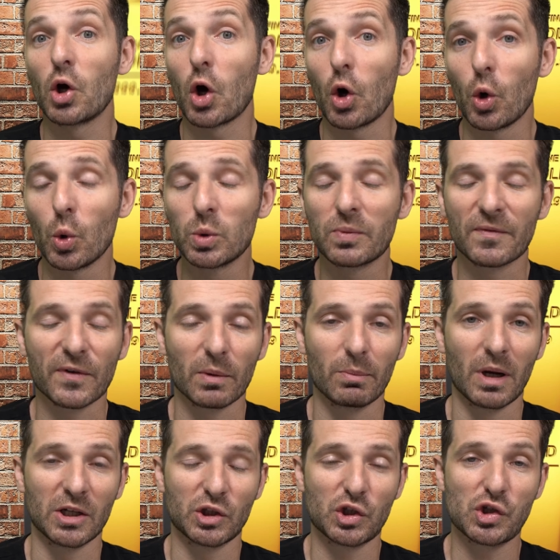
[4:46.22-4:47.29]
Gold for
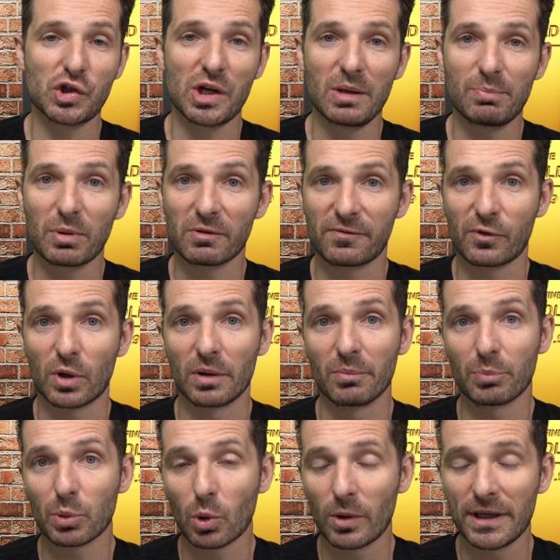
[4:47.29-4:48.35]
much cheaper for
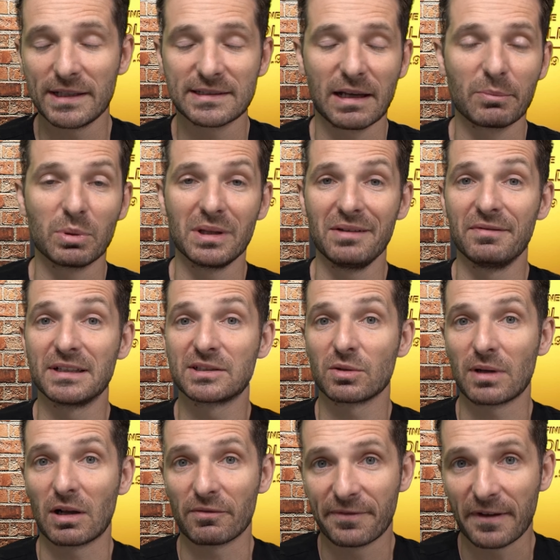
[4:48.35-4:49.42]
employees. I believe it's
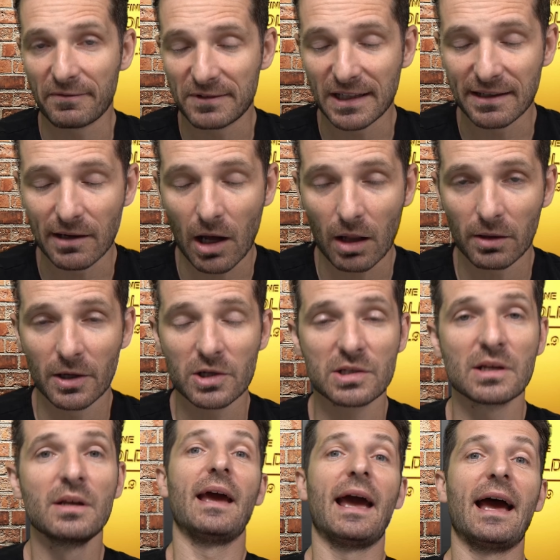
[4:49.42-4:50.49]
around $50
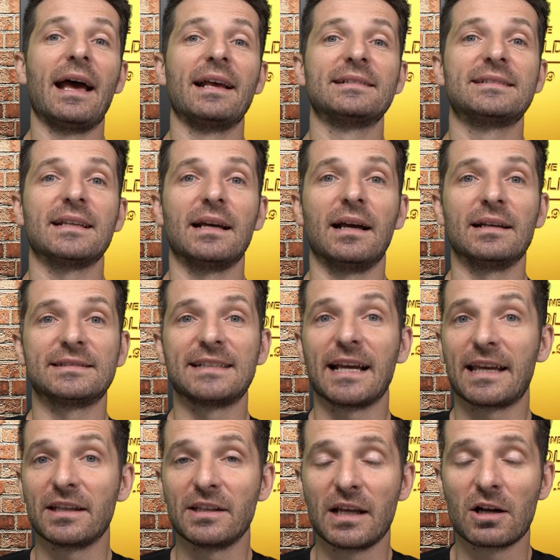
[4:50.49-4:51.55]
as
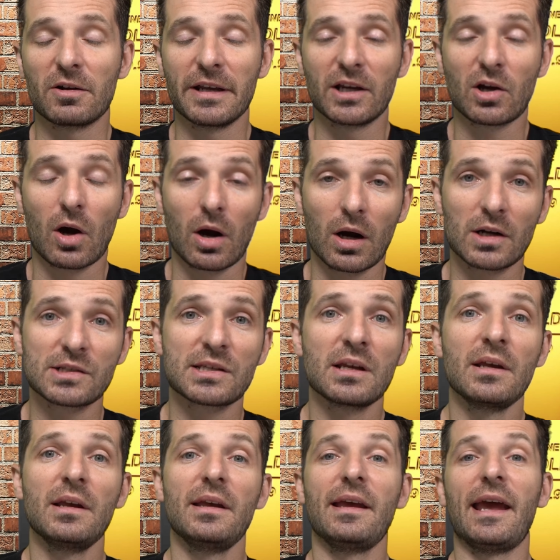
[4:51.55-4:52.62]
secondary cards.
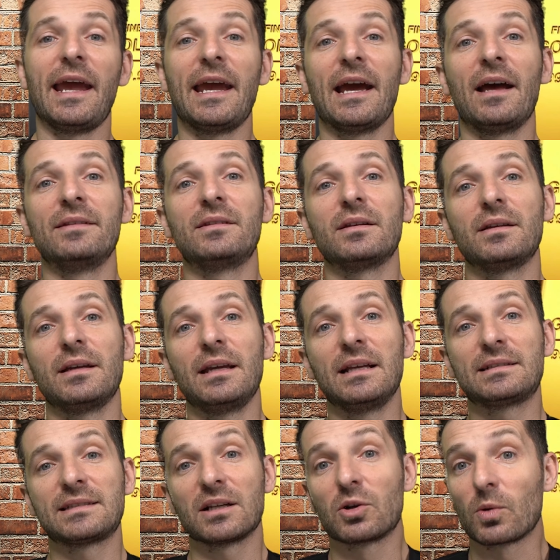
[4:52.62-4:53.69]
and
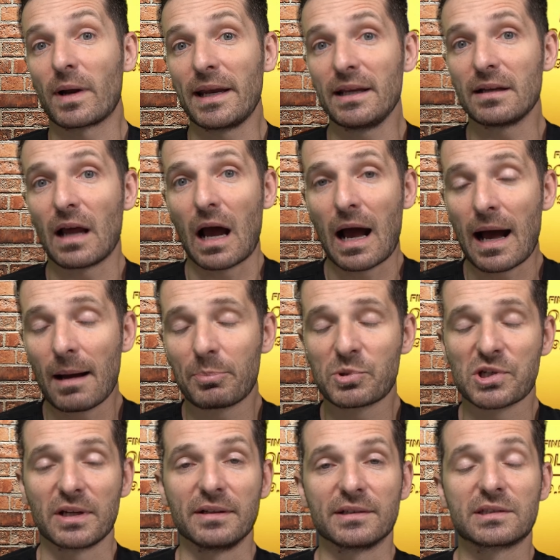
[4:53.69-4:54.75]
it's a great
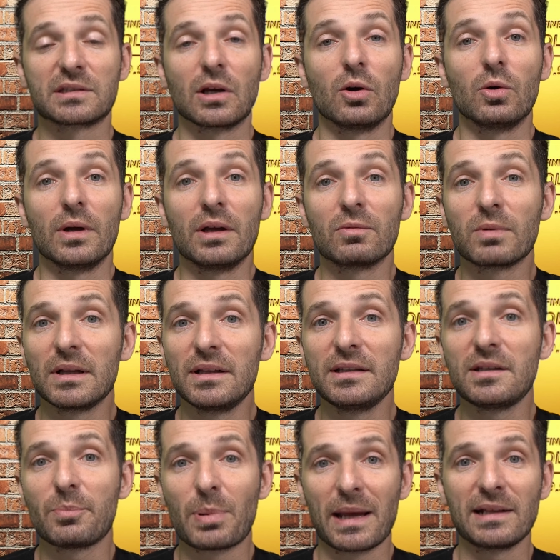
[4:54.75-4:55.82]
option. So it really
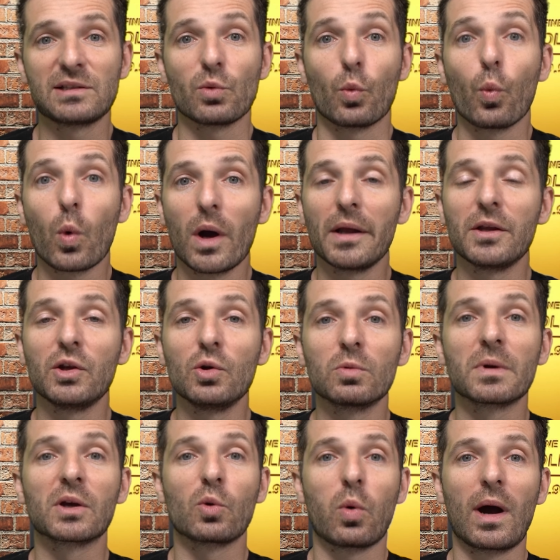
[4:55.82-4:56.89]
depends what you
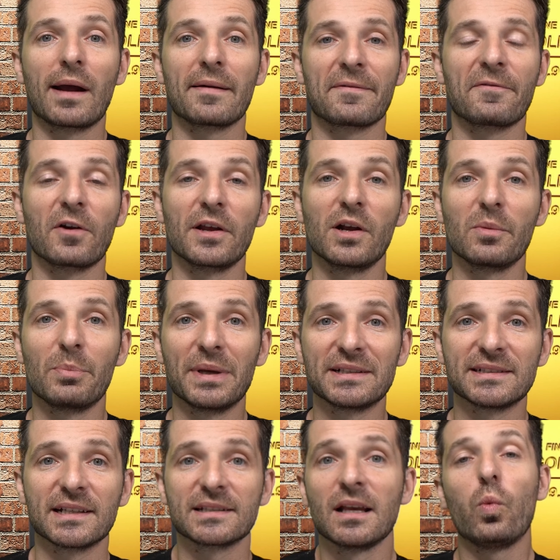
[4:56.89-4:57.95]
require for your
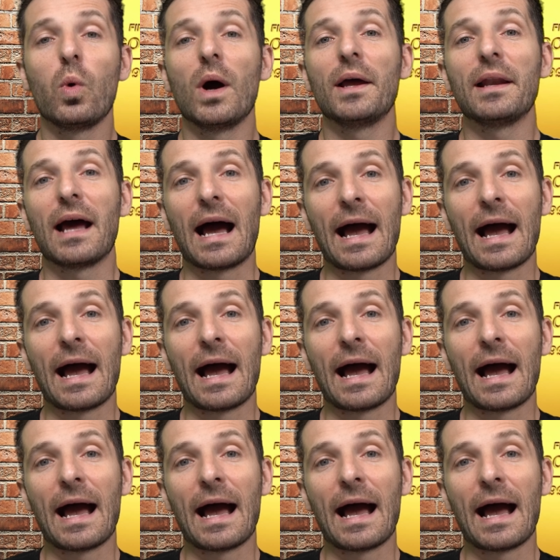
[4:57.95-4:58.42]
business. What